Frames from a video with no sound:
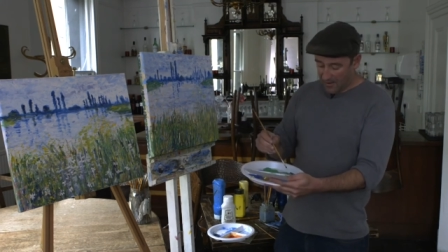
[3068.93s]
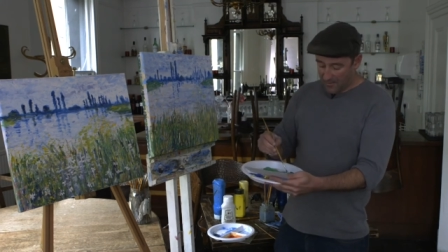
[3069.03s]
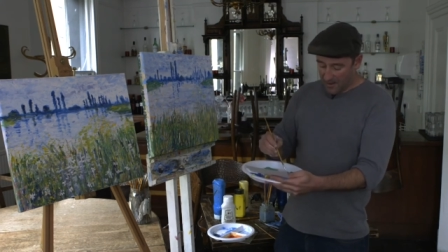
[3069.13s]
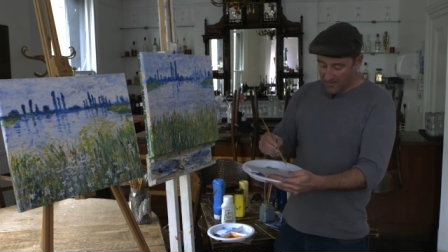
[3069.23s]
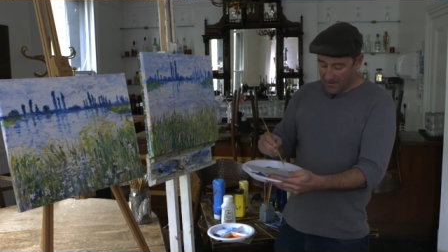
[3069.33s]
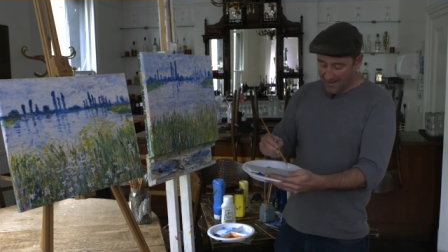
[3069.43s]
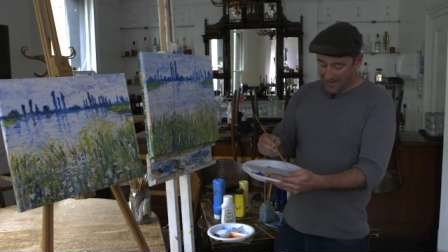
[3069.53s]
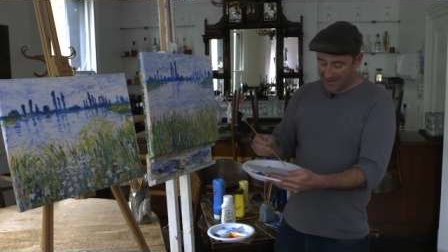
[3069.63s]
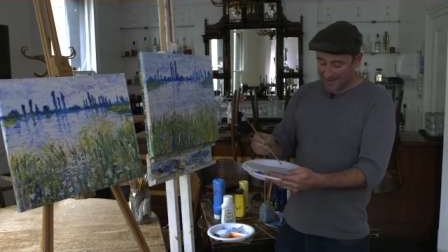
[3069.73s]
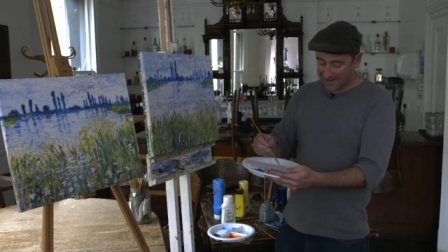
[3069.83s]
I might make
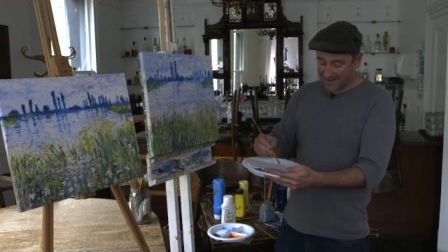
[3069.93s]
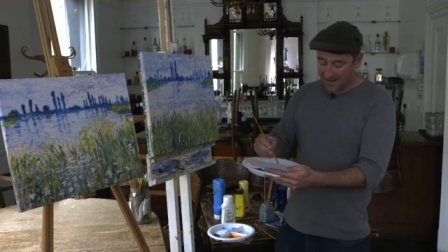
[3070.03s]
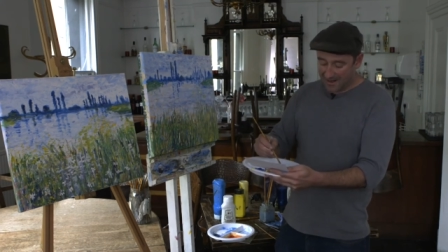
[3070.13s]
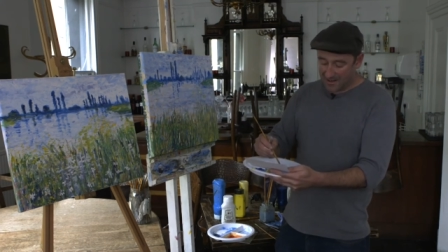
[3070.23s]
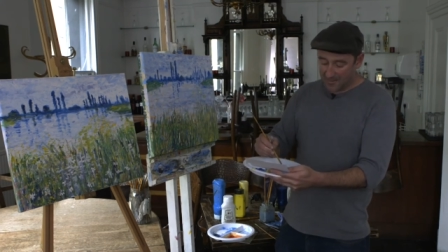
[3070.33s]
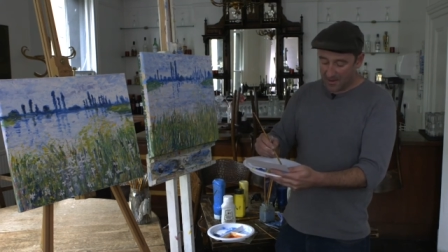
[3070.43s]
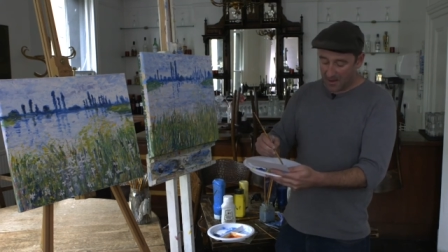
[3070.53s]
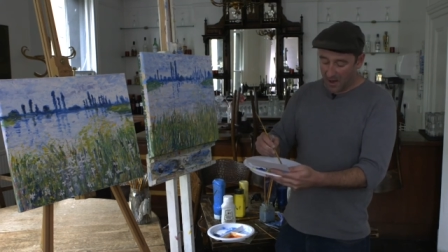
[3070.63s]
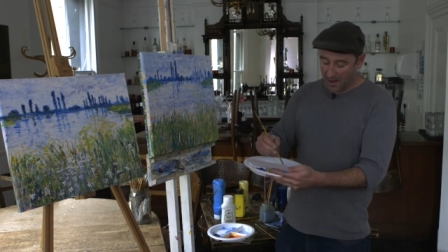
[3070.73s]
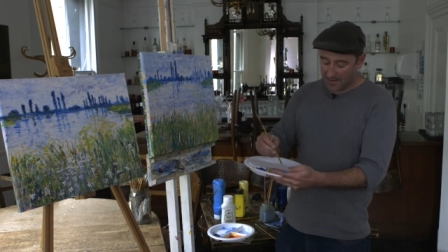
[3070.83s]
it a tiny bit
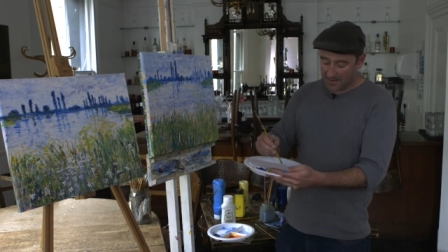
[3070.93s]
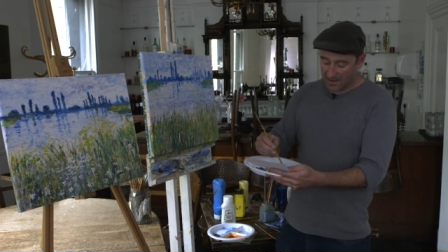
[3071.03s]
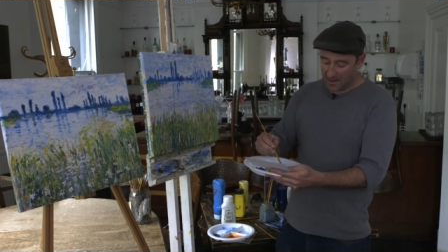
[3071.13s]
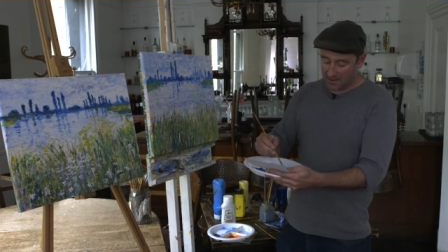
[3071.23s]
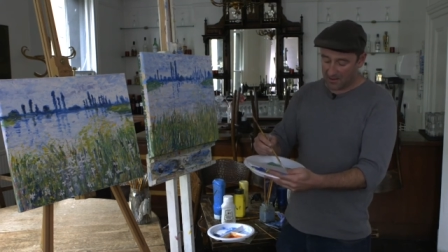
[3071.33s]
lighter.